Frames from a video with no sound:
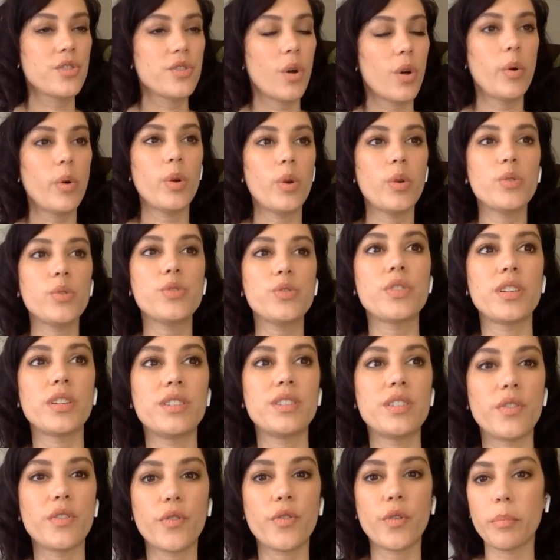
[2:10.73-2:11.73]
almost a
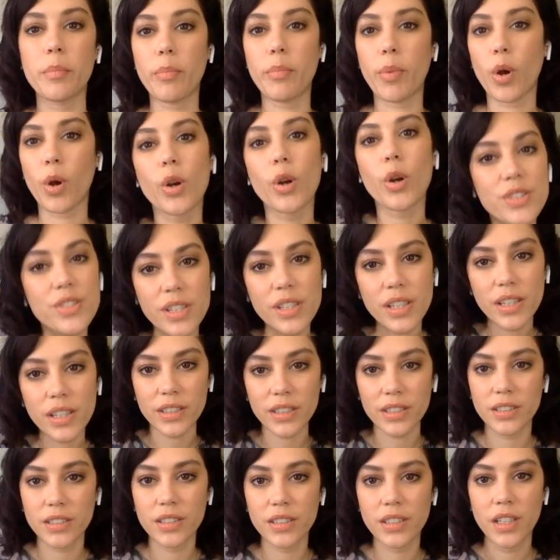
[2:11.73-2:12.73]
different
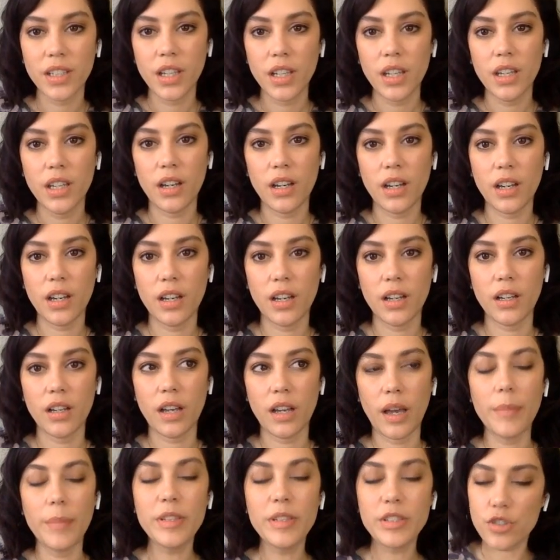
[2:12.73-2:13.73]
person.
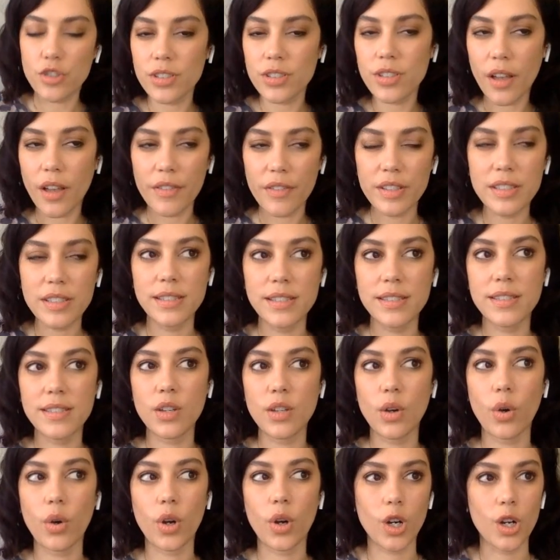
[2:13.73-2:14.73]
I mean, she's obviously
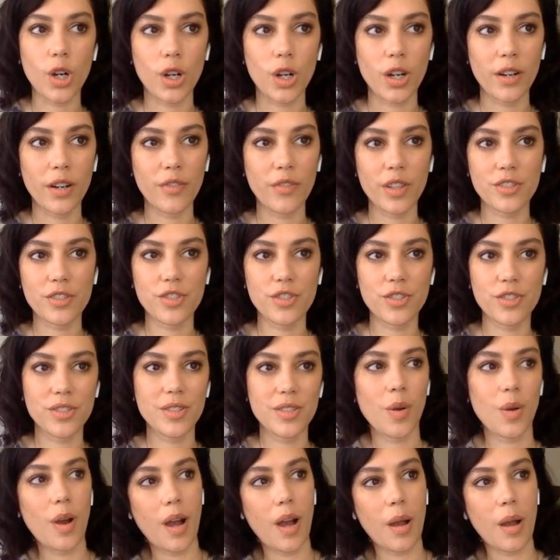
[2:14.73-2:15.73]
still her. I feel like she's
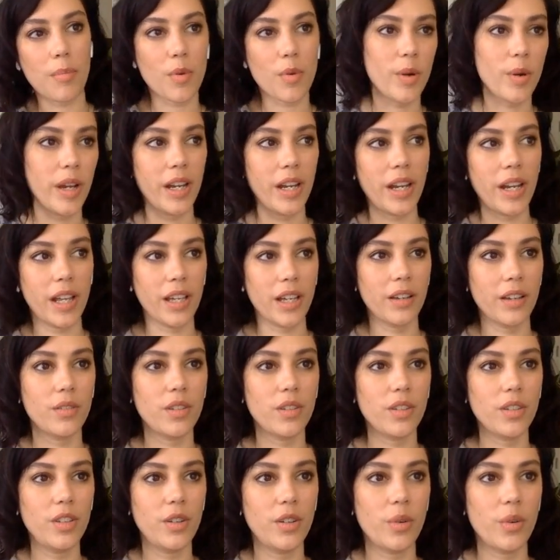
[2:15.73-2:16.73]
still operating,
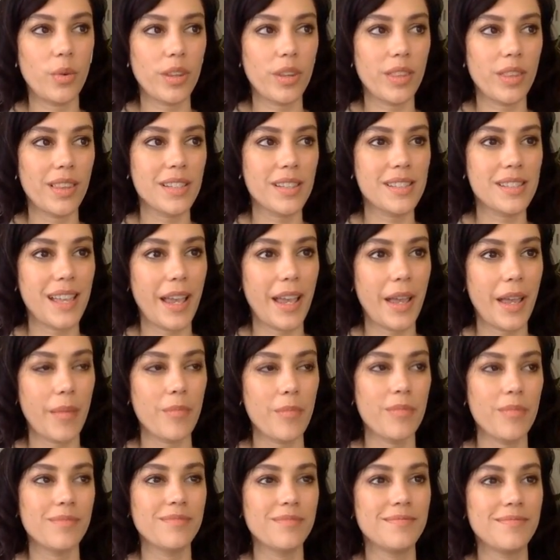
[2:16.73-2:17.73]
with the
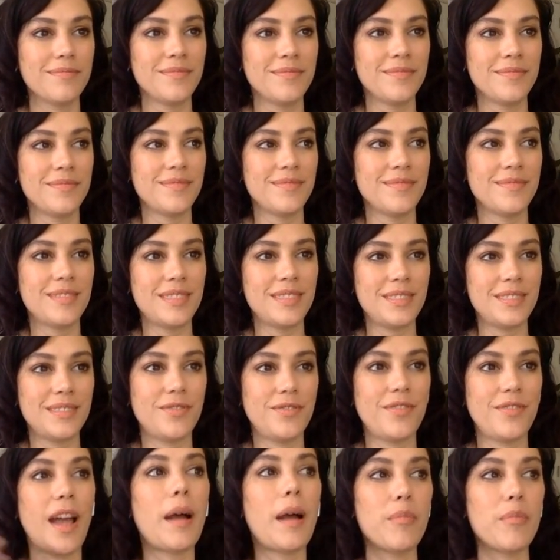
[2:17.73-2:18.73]
same
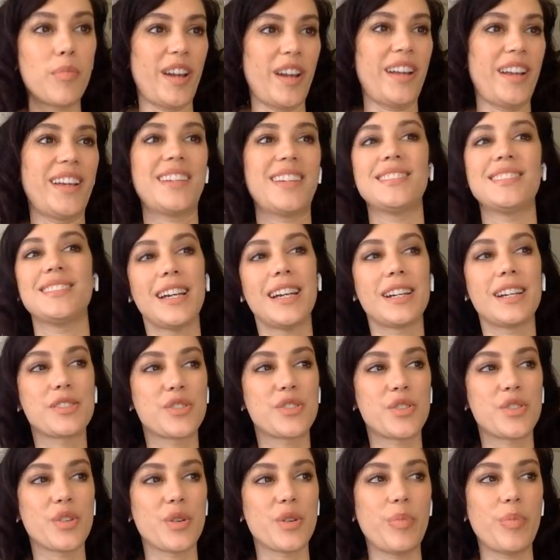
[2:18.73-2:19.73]
fabric and
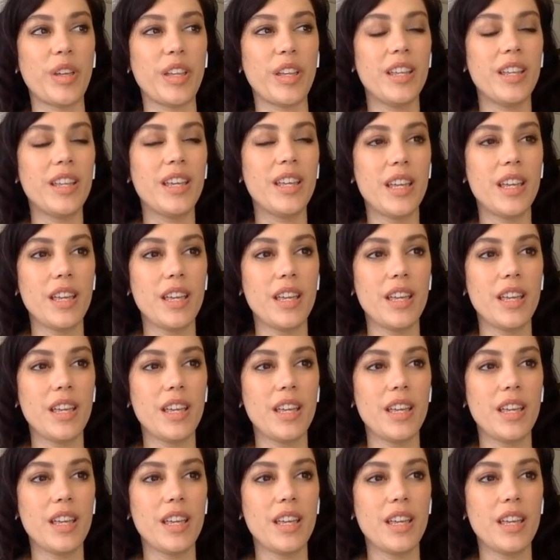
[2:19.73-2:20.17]
texture, but